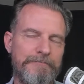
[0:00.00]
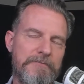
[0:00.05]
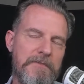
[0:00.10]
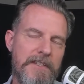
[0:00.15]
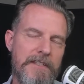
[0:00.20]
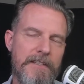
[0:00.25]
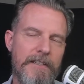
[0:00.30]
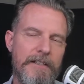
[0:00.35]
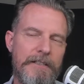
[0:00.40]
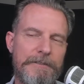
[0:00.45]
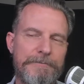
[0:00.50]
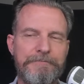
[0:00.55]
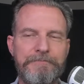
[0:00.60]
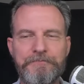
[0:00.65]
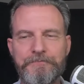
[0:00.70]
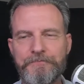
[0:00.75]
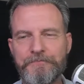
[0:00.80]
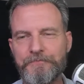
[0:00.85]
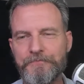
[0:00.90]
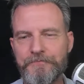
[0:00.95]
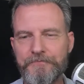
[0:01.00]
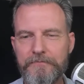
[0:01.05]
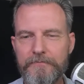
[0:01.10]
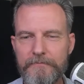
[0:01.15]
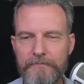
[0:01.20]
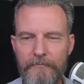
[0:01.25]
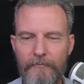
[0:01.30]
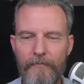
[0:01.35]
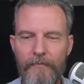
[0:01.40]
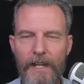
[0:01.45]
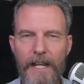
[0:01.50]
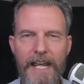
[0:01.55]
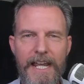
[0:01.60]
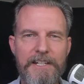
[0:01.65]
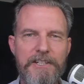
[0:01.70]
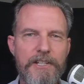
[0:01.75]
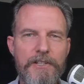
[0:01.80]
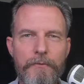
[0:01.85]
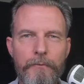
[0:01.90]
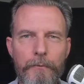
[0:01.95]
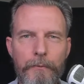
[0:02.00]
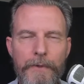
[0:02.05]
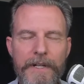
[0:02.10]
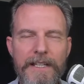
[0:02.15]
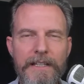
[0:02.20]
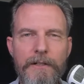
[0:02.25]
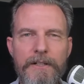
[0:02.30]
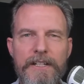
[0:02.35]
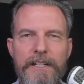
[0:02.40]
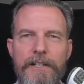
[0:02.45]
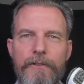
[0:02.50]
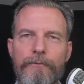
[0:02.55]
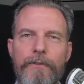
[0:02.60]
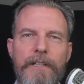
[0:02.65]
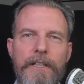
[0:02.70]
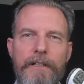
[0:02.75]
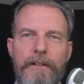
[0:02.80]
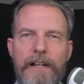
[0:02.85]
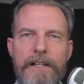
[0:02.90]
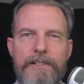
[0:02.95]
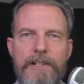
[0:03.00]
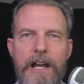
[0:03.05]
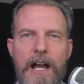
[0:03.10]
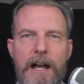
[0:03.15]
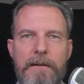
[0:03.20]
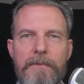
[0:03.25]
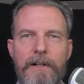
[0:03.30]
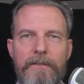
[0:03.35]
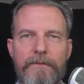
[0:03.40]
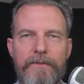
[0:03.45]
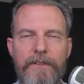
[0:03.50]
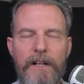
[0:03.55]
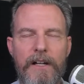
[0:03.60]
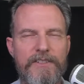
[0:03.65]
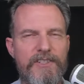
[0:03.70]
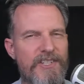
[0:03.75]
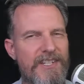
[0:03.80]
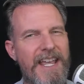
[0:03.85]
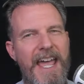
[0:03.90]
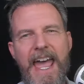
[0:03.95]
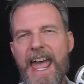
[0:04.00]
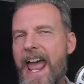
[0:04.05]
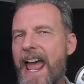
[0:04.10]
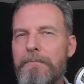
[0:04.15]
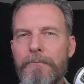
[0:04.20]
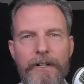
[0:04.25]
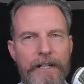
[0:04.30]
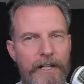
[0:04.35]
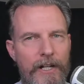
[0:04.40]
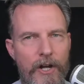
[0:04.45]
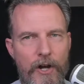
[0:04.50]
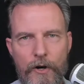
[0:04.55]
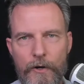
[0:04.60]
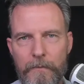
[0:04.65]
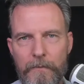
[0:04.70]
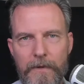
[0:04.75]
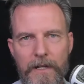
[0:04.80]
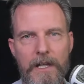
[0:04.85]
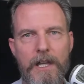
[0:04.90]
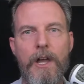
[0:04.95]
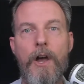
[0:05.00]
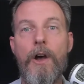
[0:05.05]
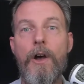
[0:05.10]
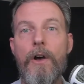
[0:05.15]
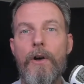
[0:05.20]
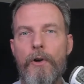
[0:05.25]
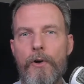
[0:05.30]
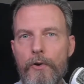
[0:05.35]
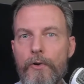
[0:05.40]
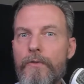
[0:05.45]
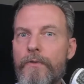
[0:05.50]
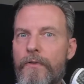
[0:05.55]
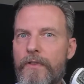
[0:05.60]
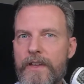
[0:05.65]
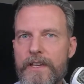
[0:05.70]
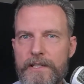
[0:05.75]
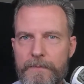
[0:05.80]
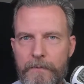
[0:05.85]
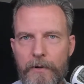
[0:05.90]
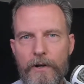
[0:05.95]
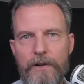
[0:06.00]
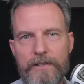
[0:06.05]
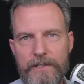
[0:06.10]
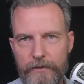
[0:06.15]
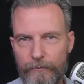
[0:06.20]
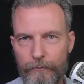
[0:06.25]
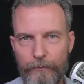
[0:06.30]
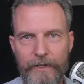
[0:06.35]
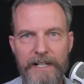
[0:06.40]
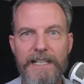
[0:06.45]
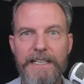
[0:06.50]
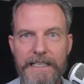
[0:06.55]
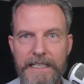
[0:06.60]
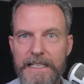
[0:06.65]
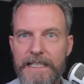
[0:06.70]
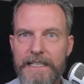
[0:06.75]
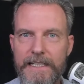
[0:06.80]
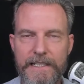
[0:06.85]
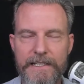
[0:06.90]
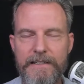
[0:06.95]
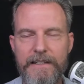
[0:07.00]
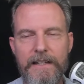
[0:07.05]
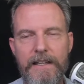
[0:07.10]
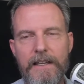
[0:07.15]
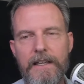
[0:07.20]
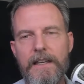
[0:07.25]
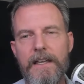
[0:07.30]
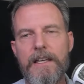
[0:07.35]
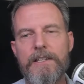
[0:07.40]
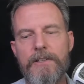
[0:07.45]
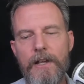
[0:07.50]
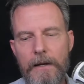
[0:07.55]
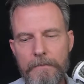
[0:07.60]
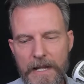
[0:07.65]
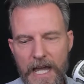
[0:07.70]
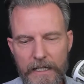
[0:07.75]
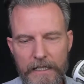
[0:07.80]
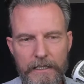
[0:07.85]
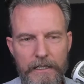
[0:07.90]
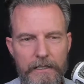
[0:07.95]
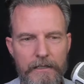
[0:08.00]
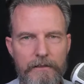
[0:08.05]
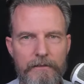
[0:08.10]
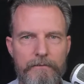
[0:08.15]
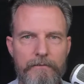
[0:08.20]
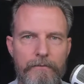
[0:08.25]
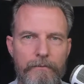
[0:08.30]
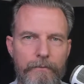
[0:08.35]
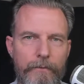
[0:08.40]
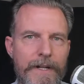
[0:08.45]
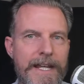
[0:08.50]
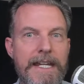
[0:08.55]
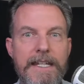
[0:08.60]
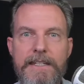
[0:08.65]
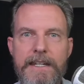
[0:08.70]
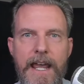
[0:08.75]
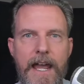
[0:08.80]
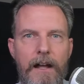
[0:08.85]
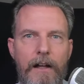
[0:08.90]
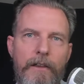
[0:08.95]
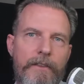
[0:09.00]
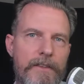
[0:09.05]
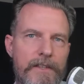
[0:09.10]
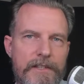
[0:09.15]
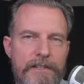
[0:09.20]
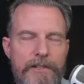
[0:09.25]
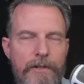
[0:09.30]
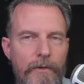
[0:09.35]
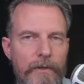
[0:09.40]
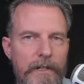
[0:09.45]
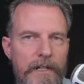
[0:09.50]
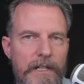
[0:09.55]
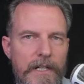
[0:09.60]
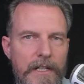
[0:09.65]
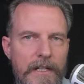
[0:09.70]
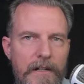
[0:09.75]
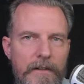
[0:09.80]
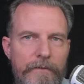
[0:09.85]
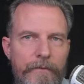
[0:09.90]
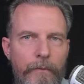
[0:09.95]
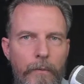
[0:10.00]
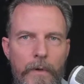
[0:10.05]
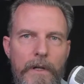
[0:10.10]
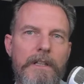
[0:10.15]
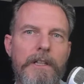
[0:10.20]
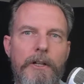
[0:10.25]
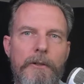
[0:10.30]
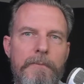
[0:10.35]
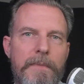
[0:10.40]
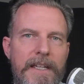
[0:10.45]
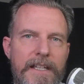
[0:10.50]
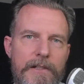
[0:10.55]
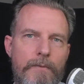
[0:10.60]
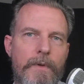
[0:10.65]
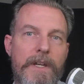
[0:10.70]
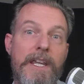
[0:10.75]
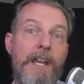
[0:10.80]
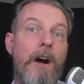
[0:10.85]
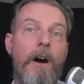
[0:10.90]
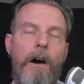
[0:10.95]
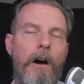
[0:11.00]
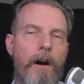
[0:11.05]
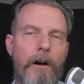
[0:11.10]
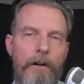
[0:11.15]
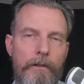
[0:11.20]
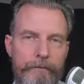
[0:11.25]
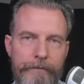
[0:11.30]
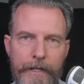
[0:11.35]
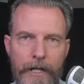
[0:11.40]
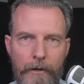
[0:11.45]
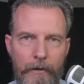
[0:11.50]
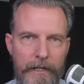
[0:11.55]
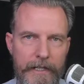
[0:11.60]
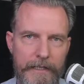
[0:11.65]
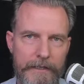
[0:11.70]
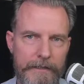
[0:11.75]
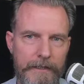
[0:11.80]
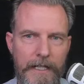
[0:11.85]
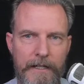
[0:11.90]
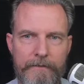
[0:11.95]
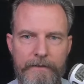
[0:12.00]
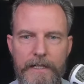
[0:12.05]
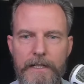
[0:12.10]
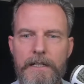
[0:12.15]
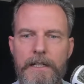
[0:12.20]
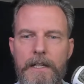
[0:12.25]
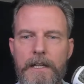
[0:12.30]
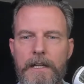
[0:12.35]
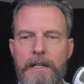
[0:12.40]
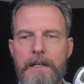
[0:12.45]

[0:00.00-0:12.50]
So it just really did a really great job of just hammering home who this person really is. So I'm not going to retell the story of Willow because we all know it and love it.